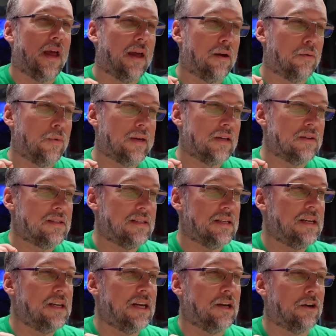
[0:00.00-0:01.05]
and we can
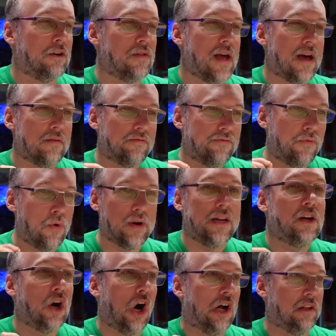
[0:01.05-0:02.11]
see here that 40
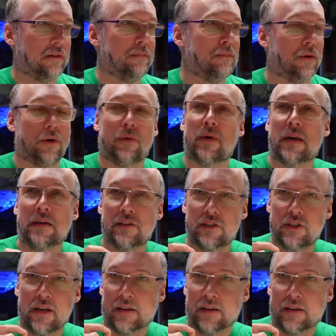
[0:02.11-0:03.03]
column mode is